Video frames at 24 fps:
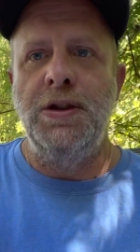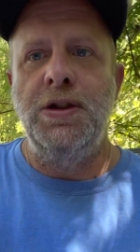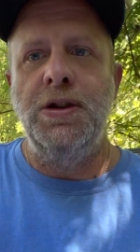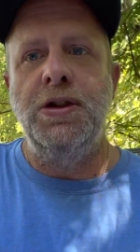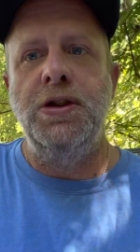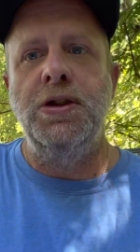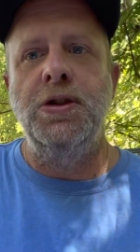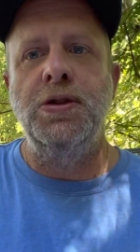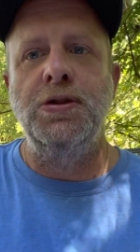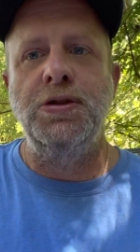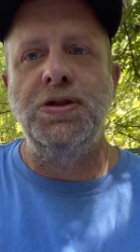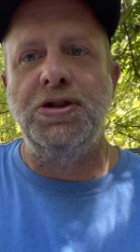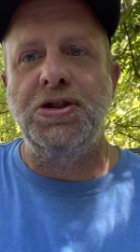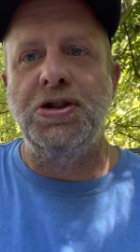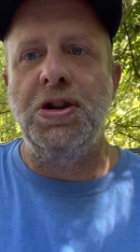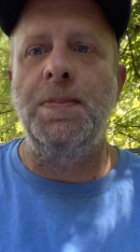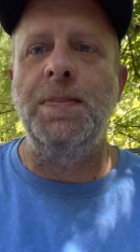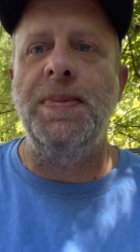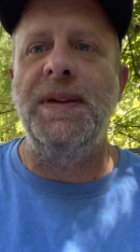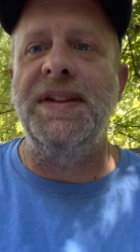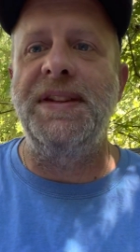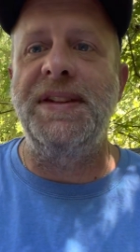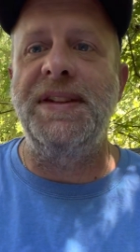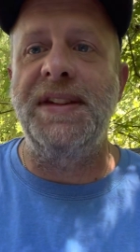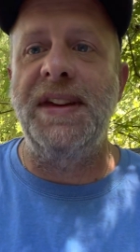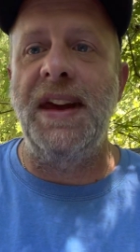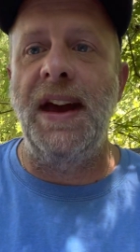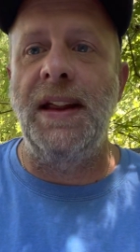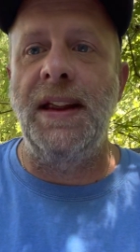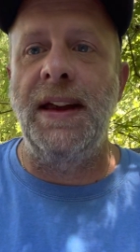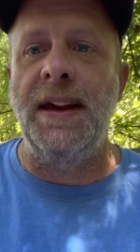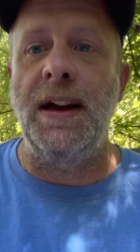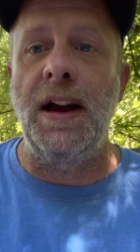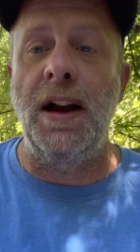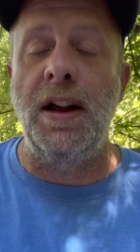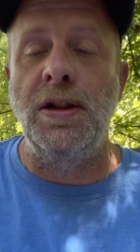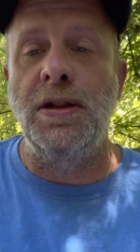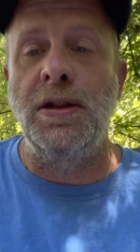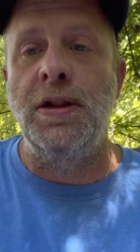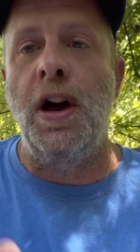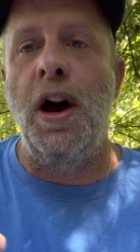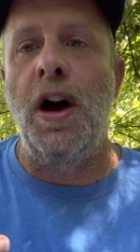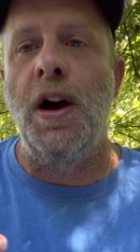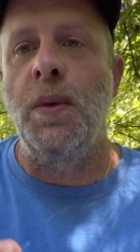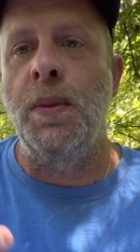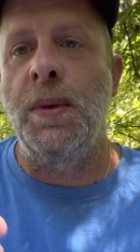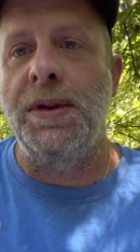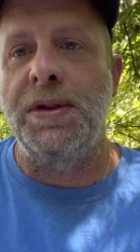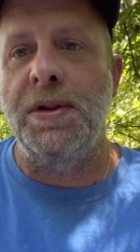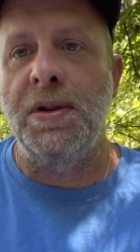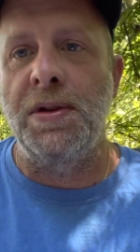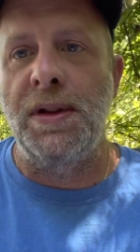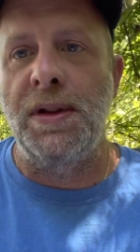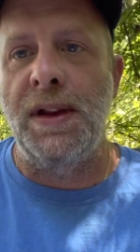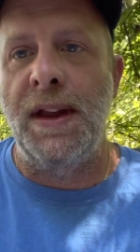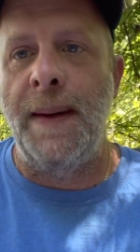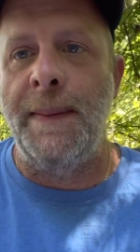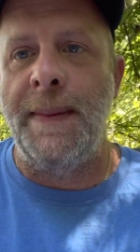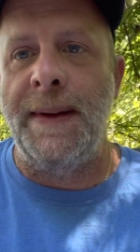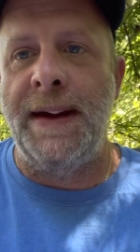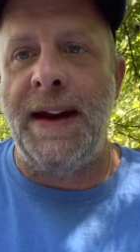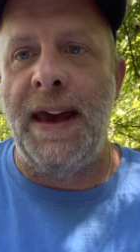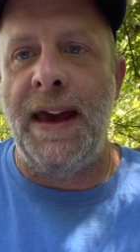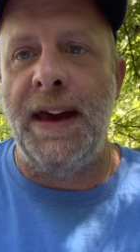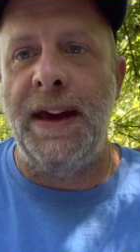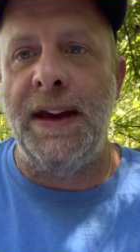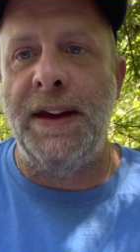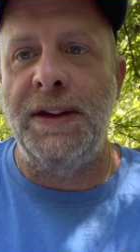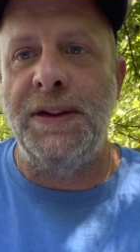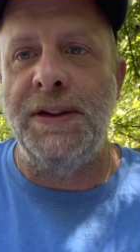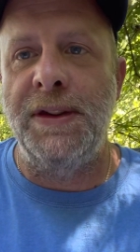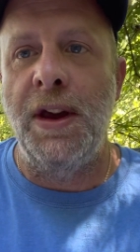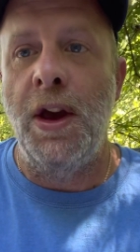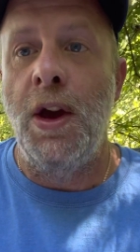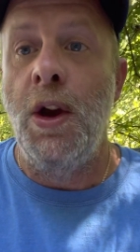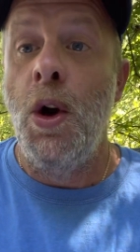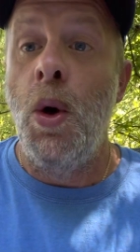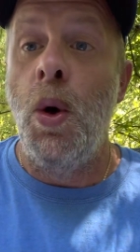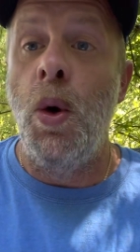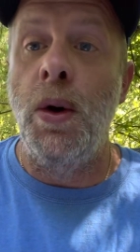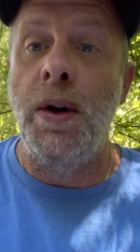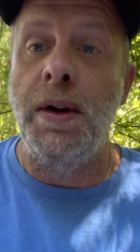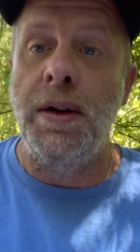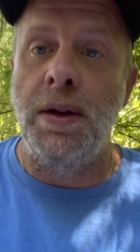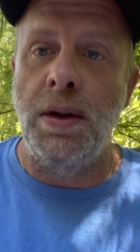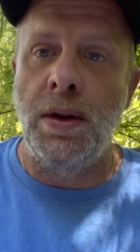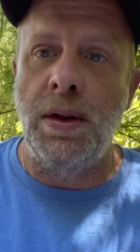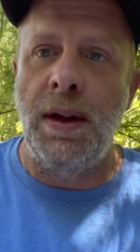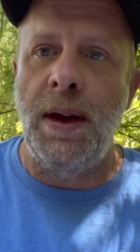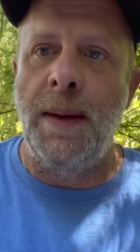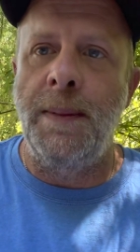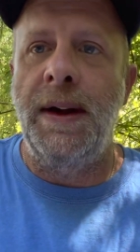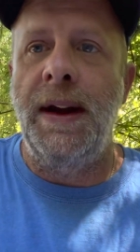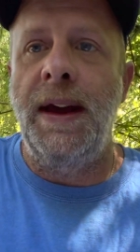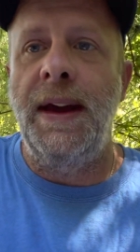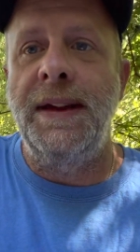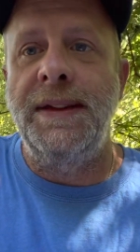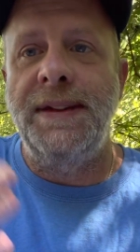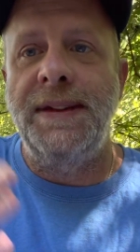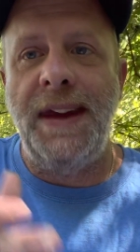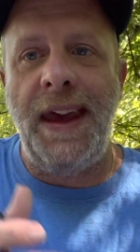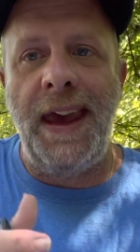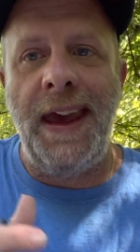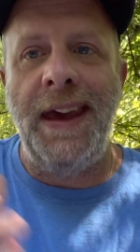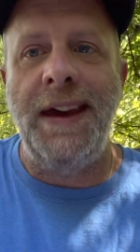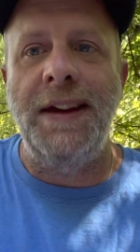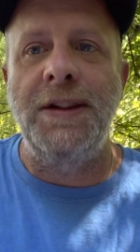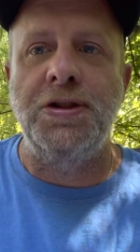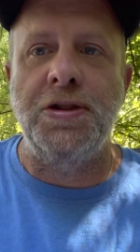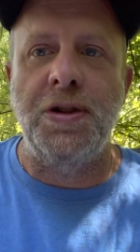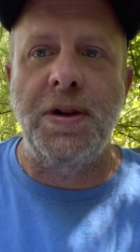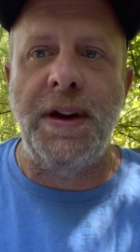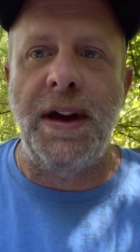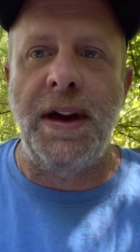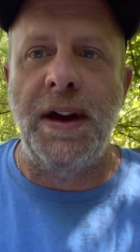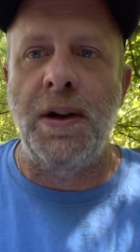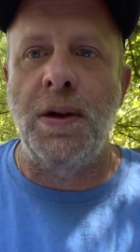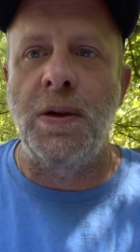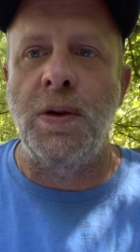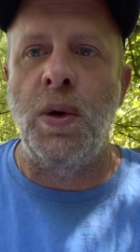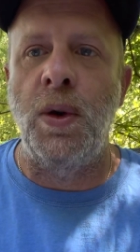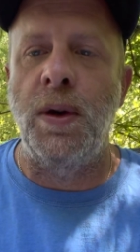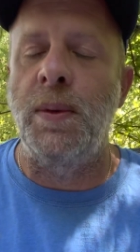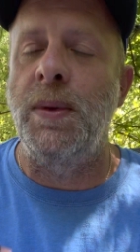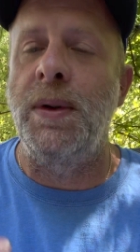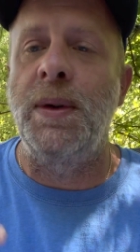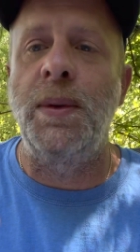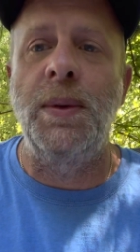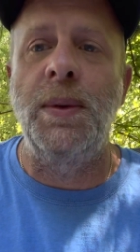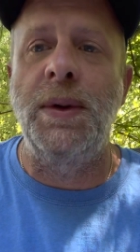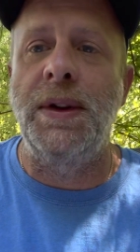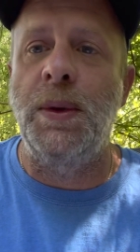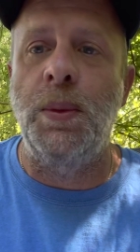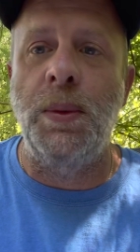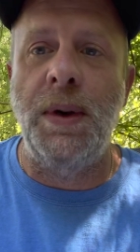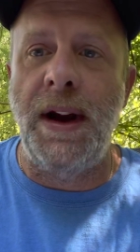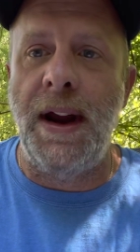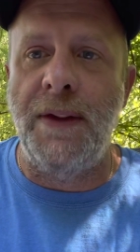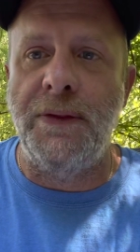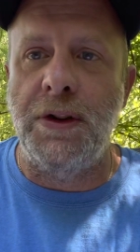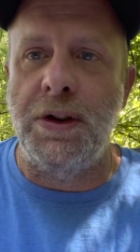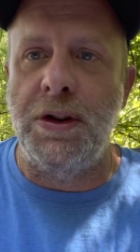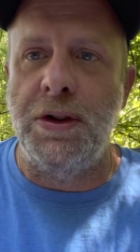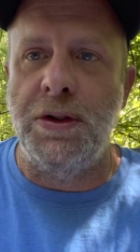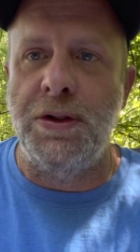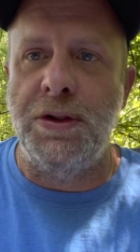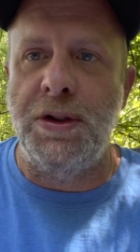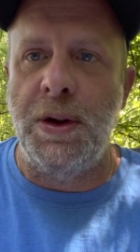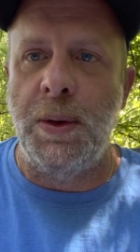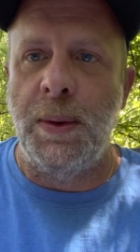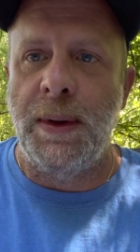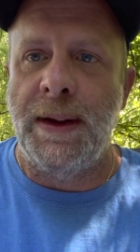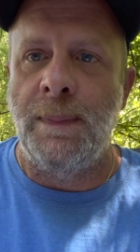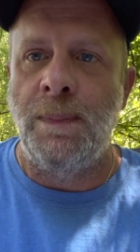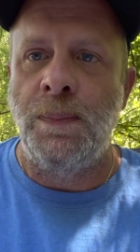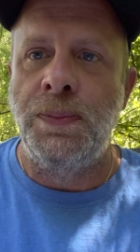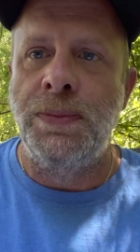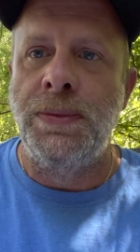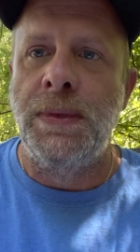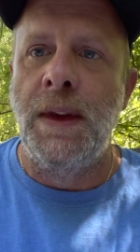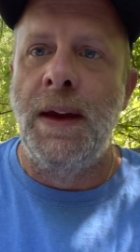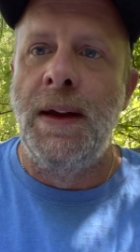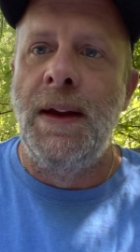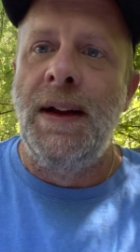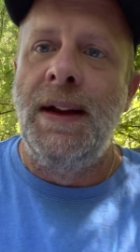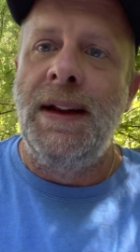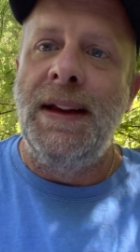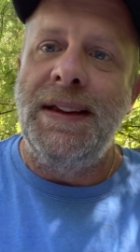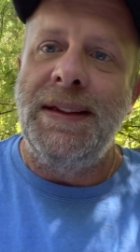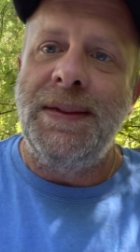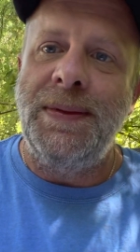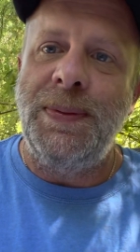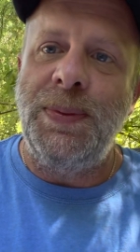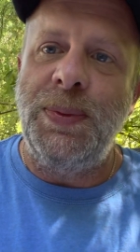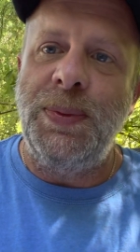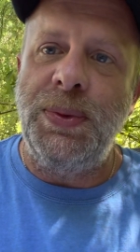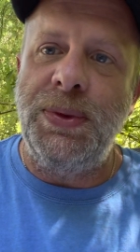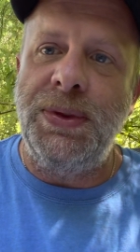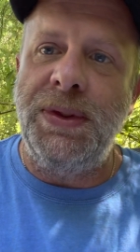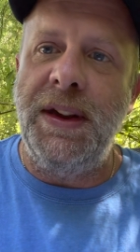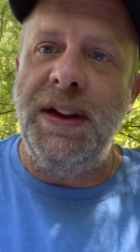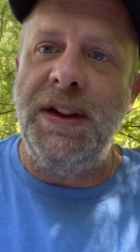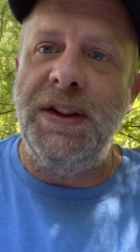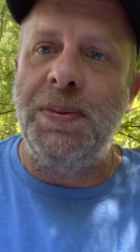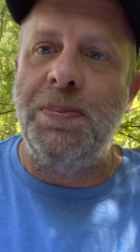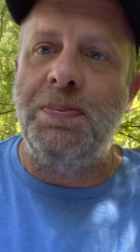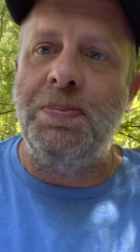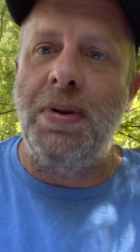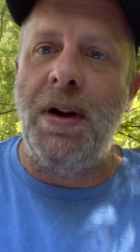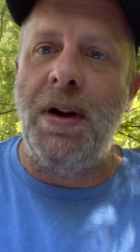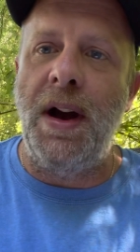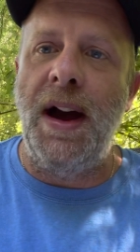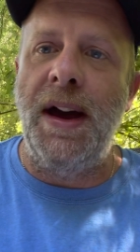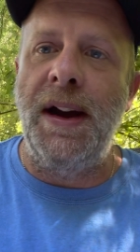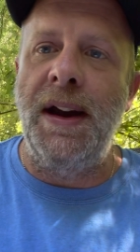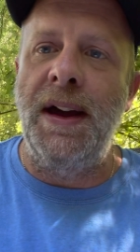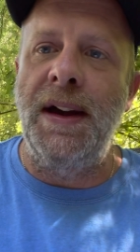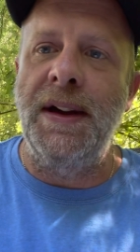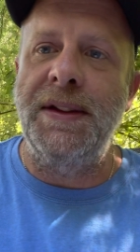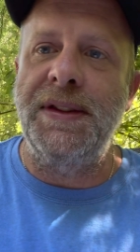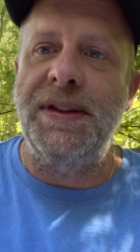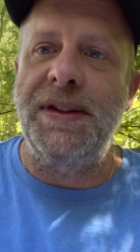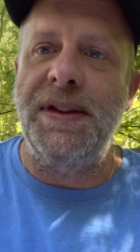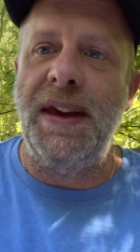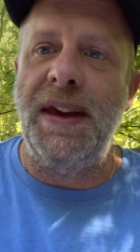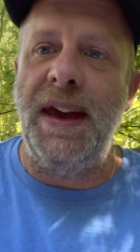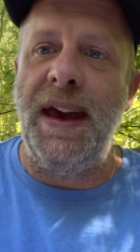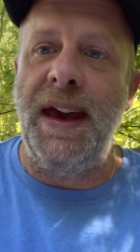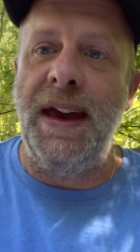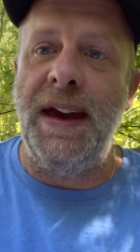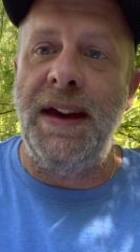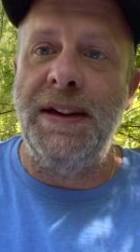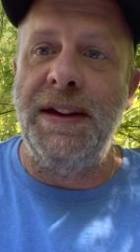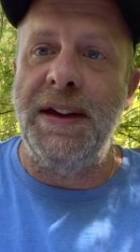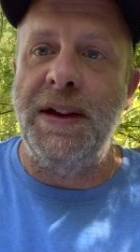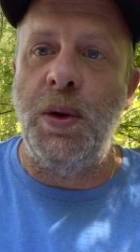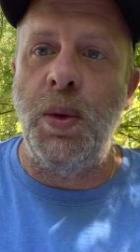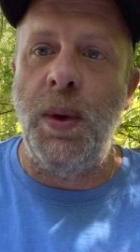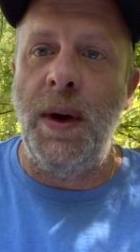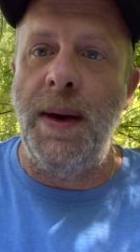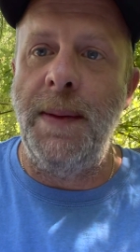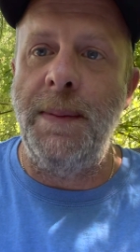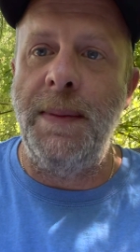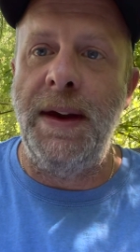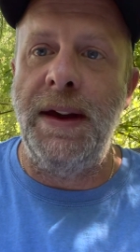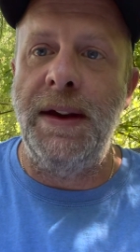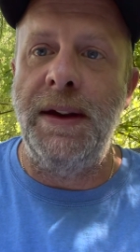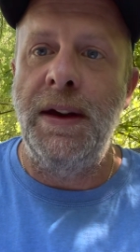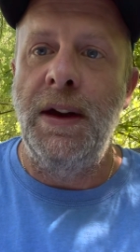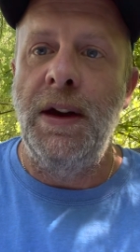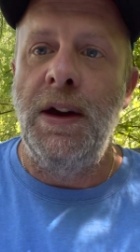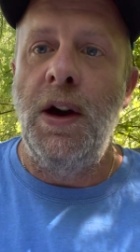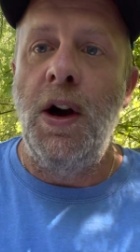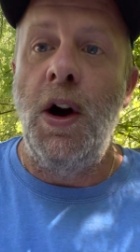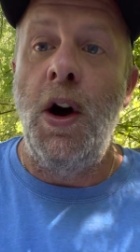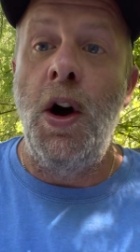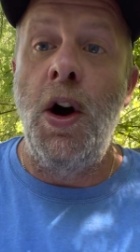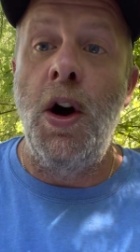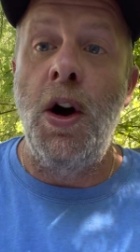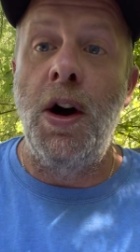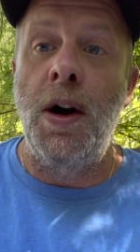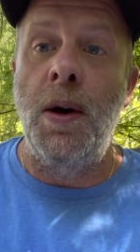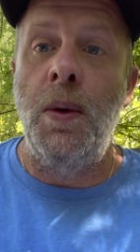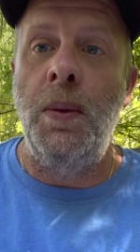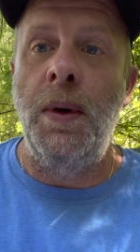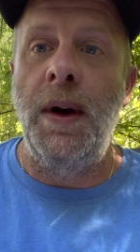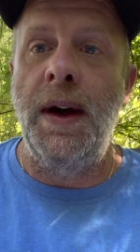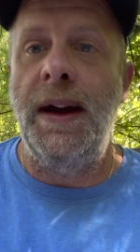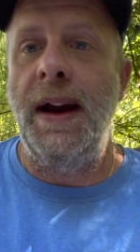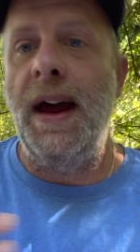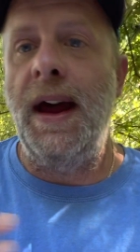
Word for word: you should be selling along with your lemonades or your lemonades and your kettle corn, whatever you're doing. These products and equipment are what